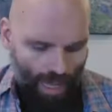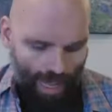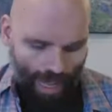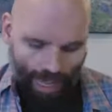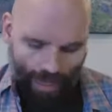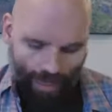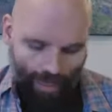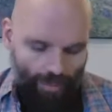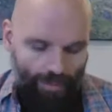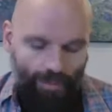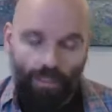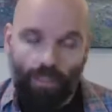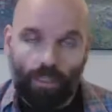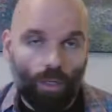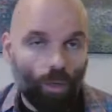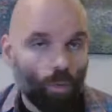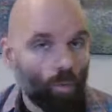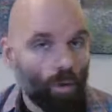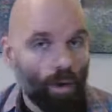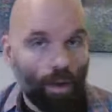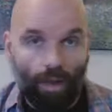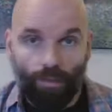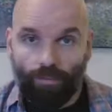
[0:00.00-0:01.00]
and I didn't know
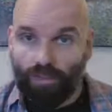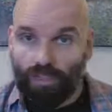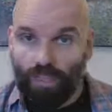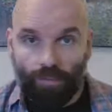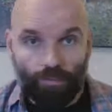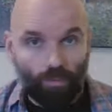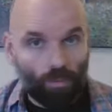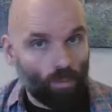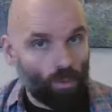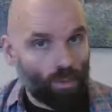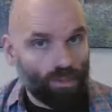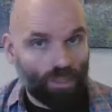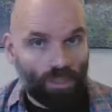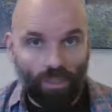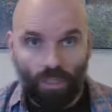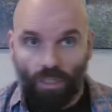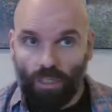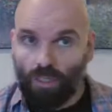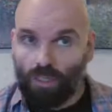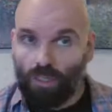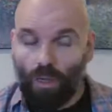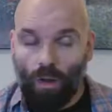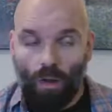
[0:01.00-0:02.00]
where F7 was on the
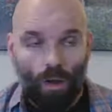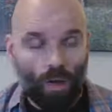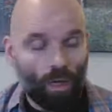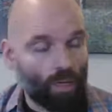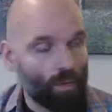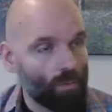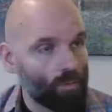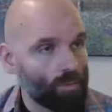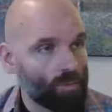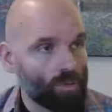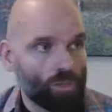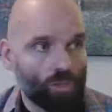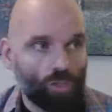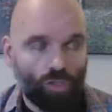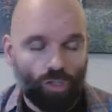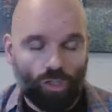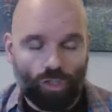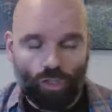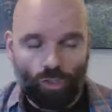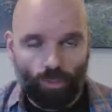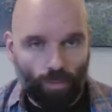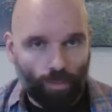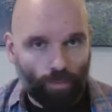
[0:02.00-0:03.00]
guitar, and it was
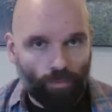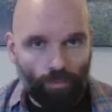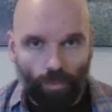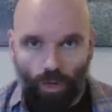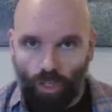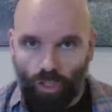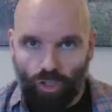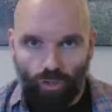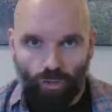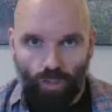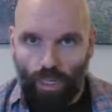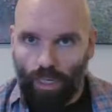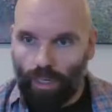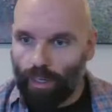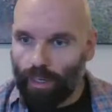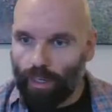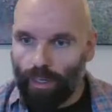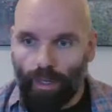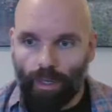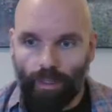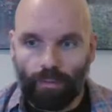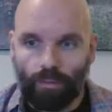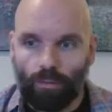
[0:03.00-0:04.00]
super frustrating,
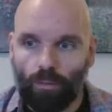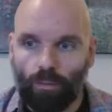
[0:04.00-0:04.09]
and I